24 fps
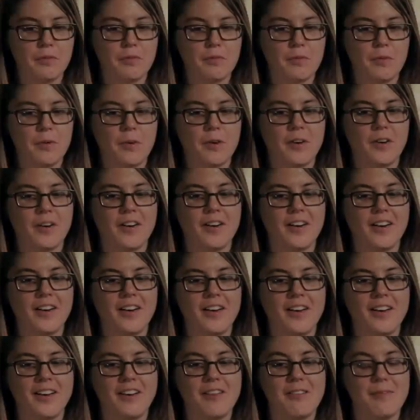for
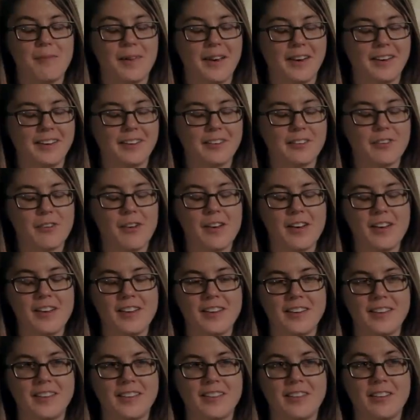a humanities
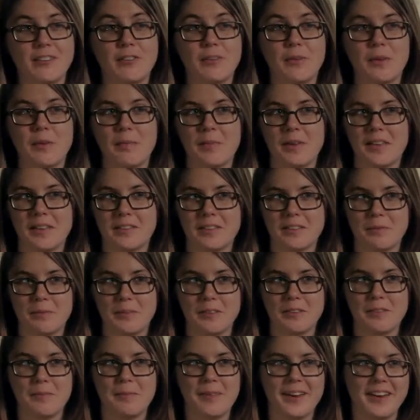credit, they're doing it because someone
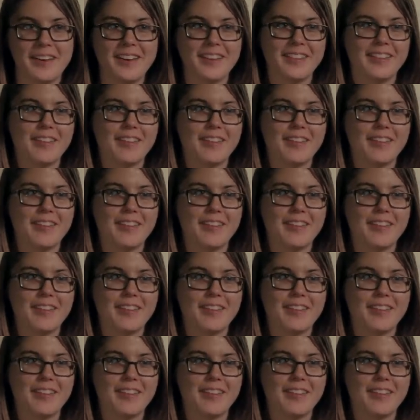is making